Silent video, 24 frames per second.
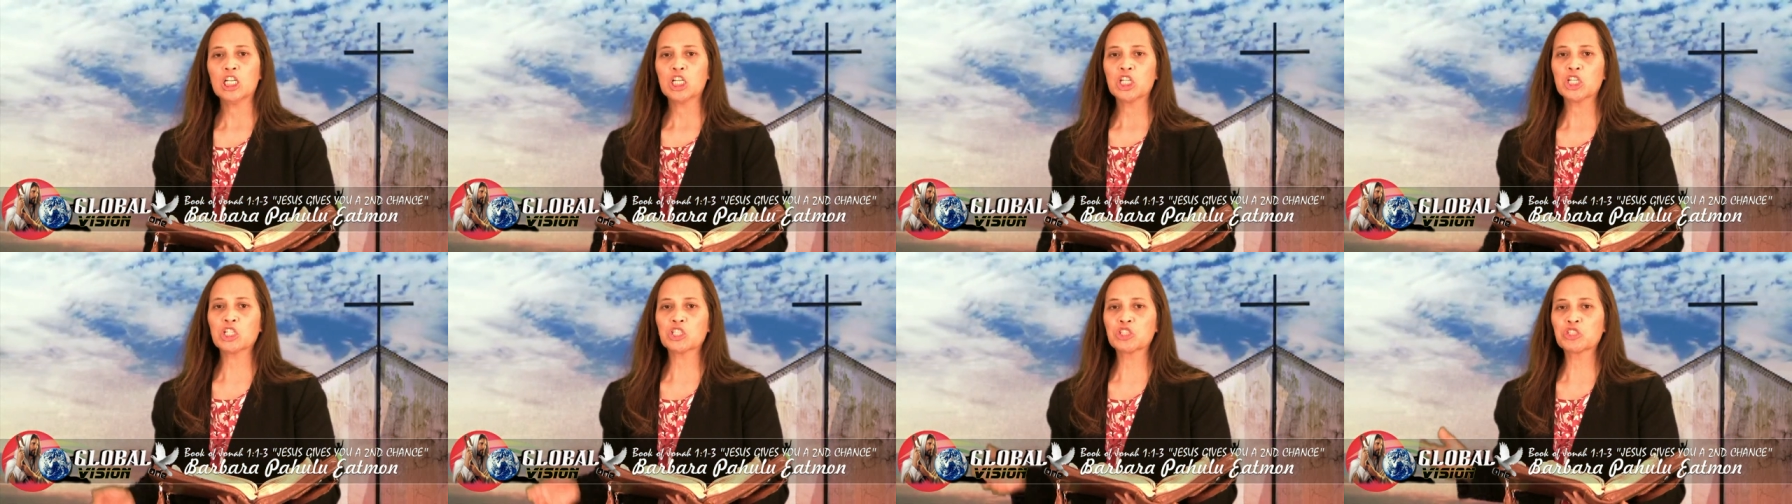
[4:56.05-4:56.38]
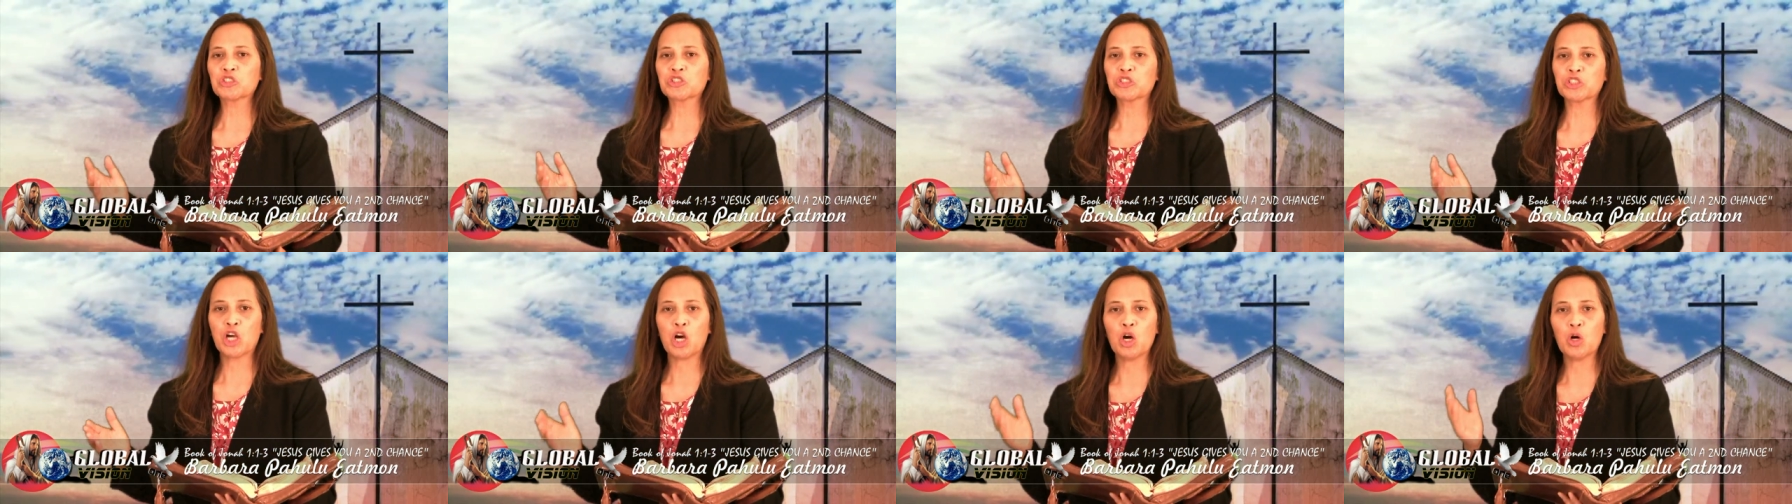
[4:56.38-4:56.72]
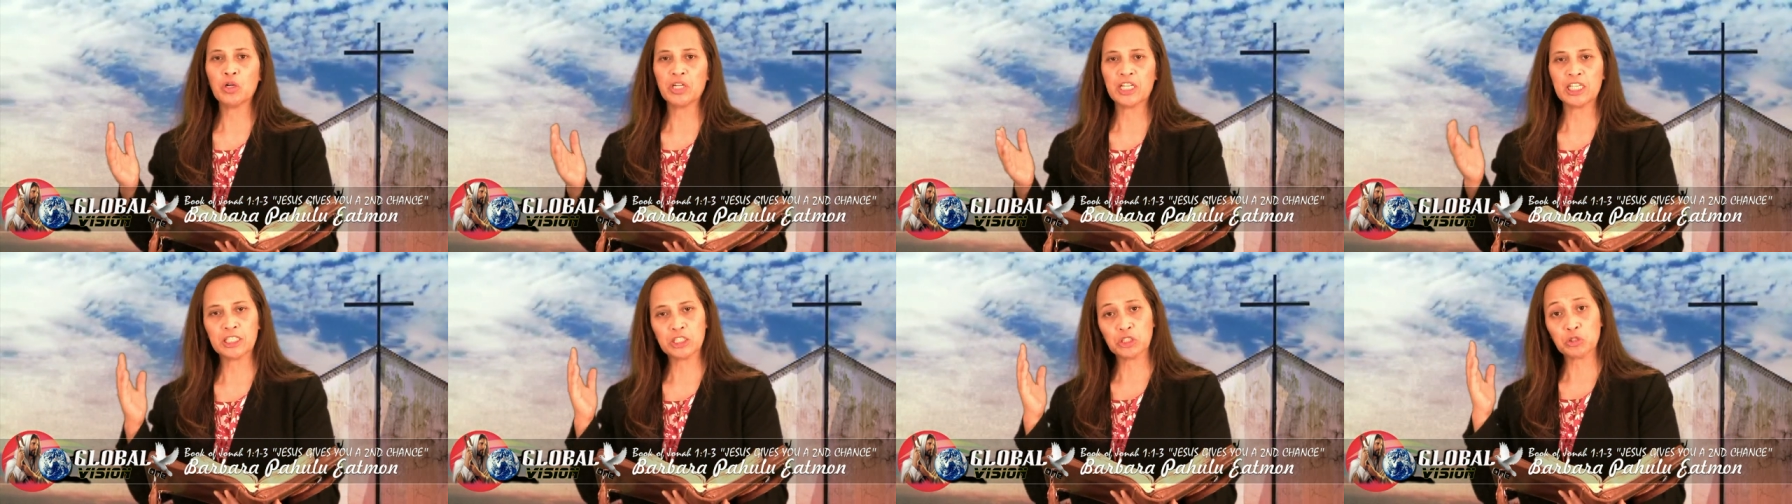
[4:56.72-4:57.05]
He
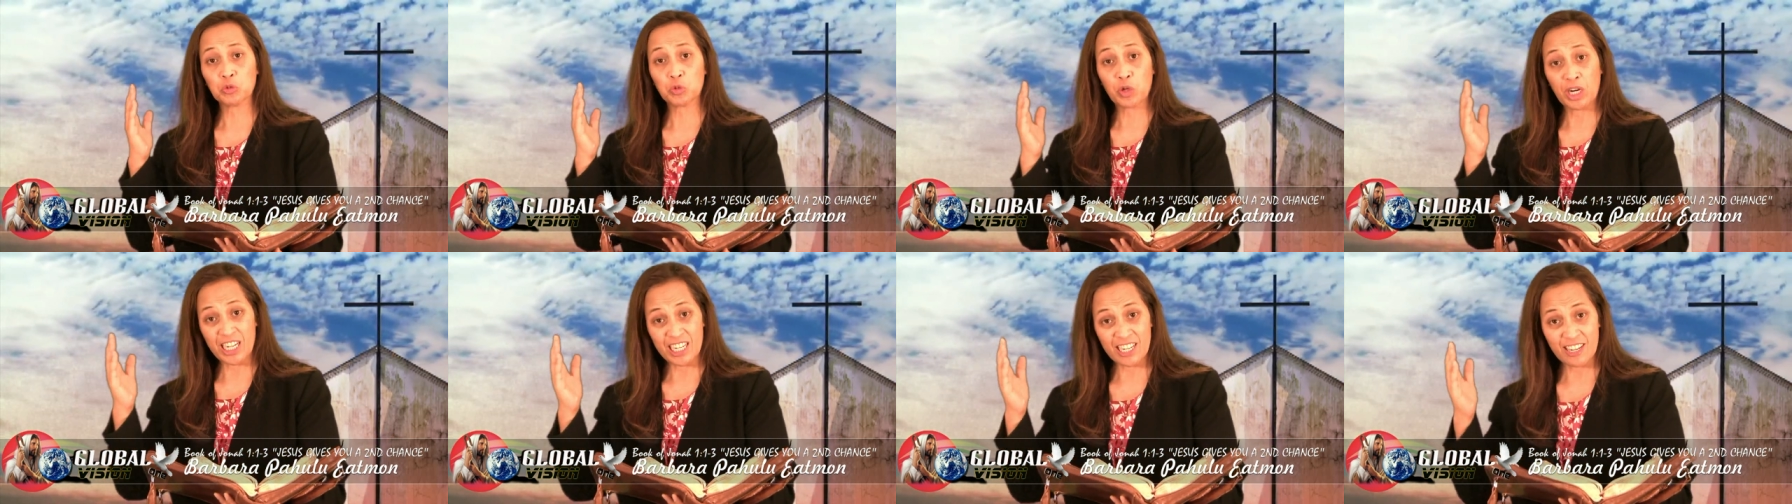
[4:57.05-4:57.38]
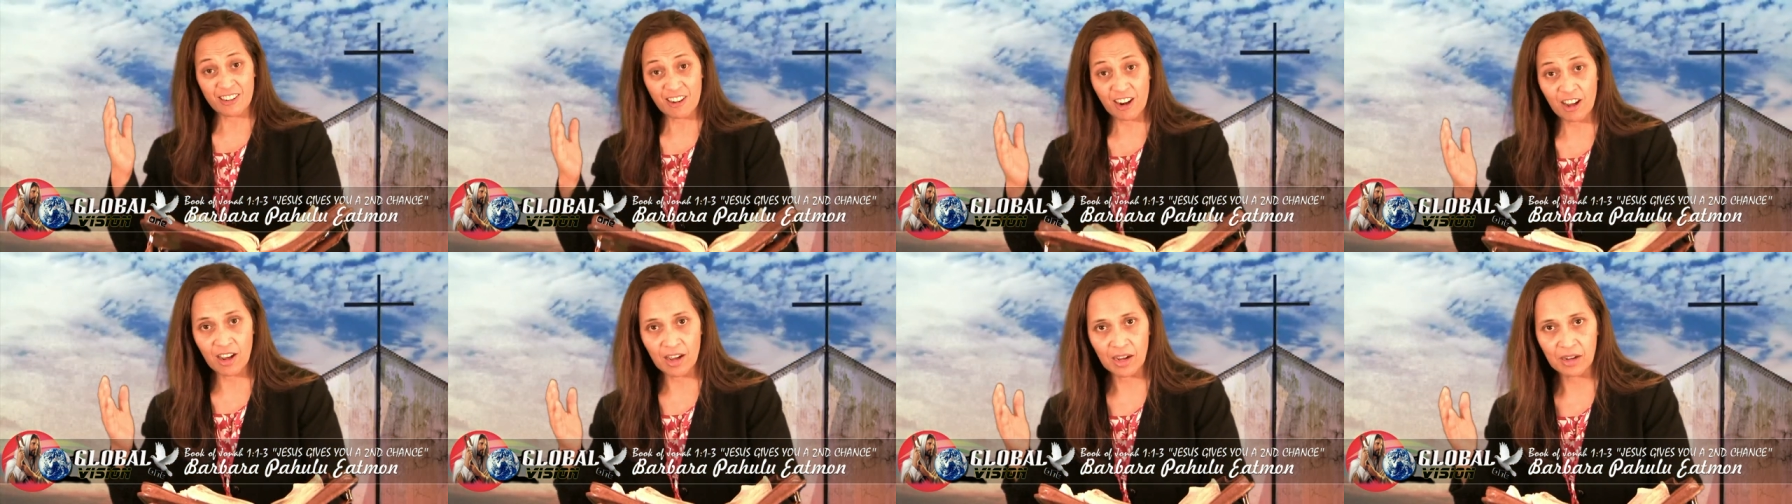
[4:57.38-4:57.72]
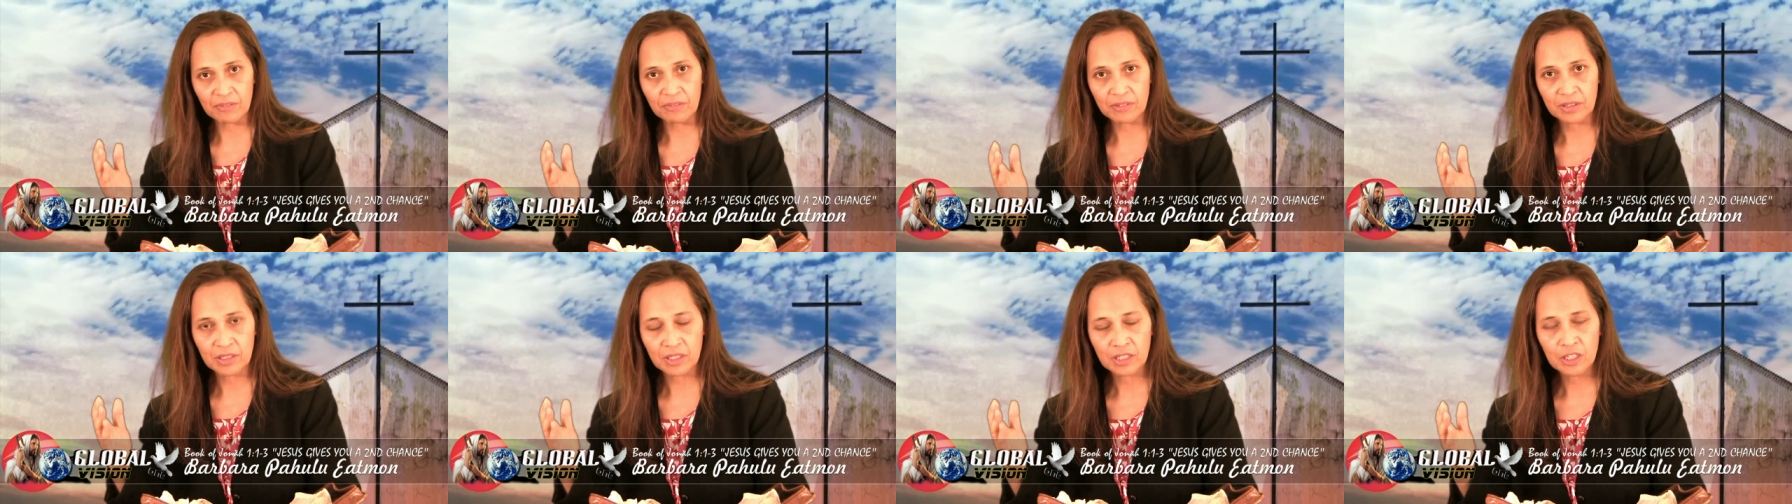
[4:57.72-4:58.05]
showed his great
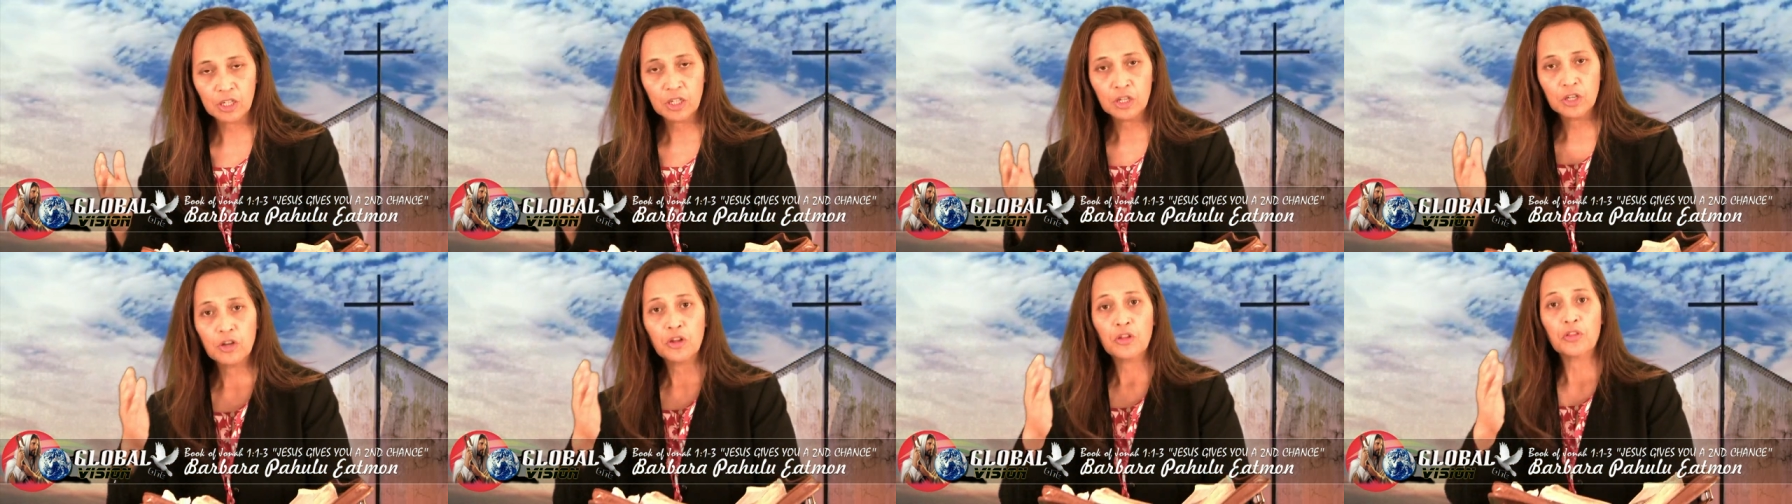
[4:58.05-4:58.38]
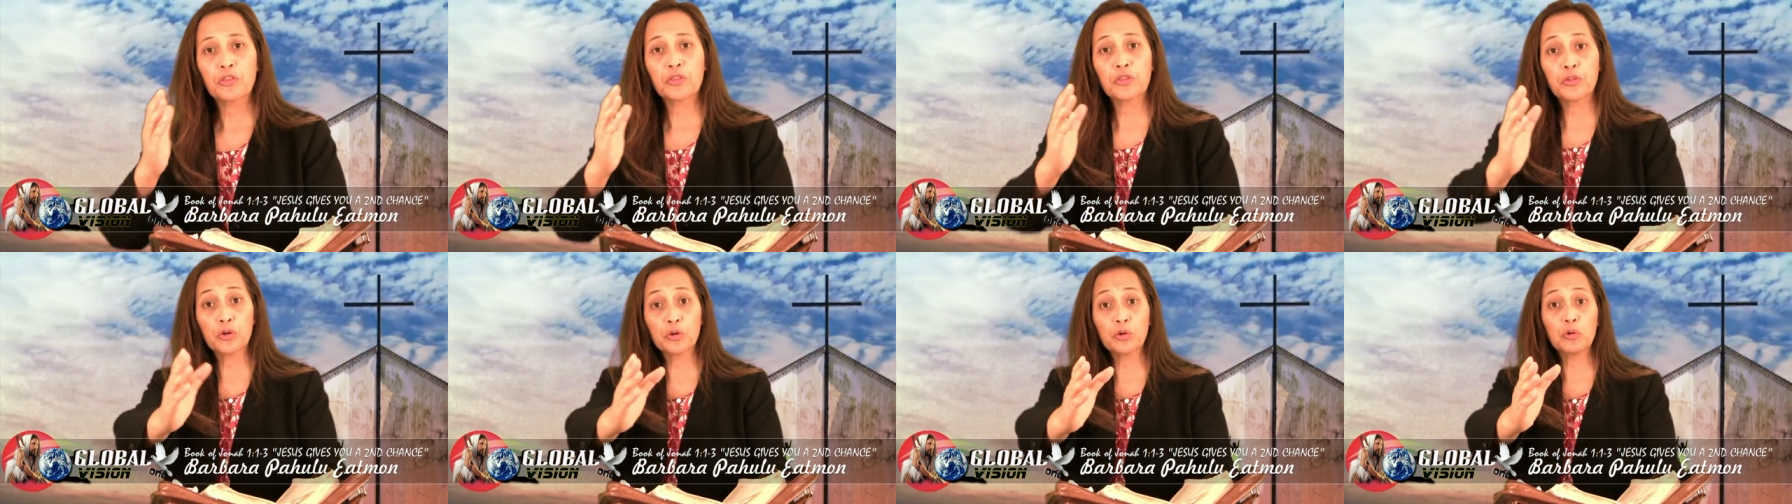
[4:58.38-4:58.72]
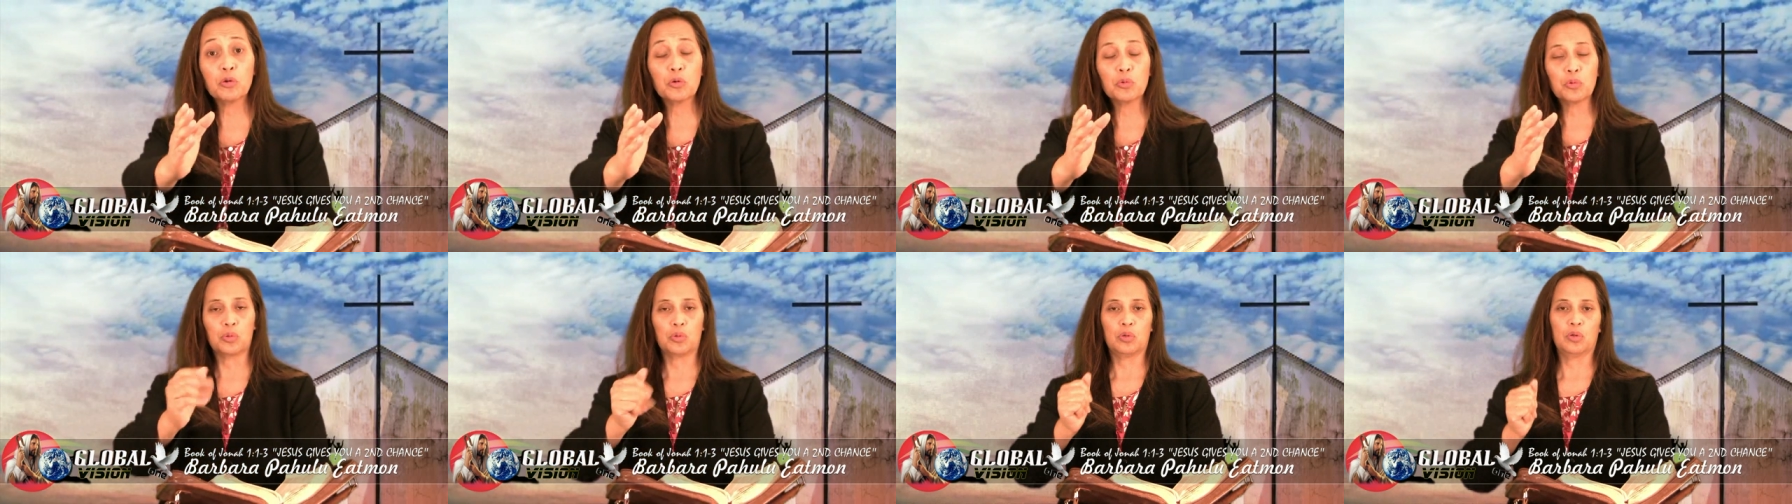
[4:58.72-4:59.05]
love
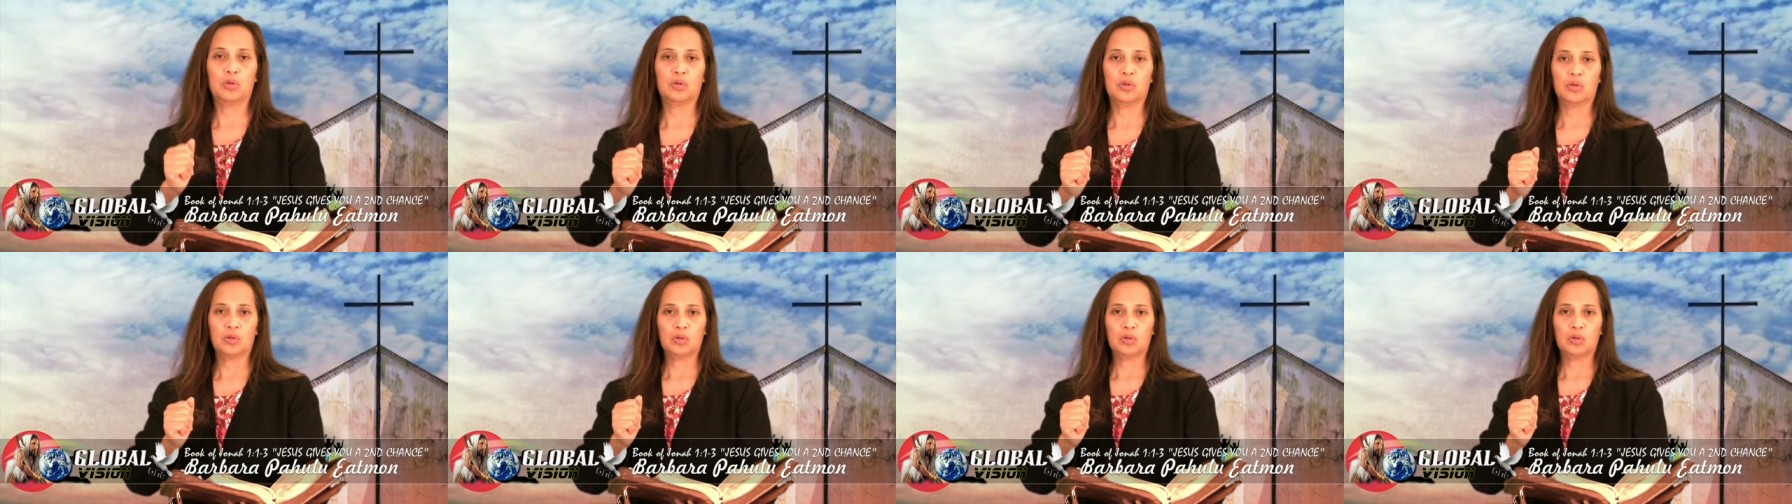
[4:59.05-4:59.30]
through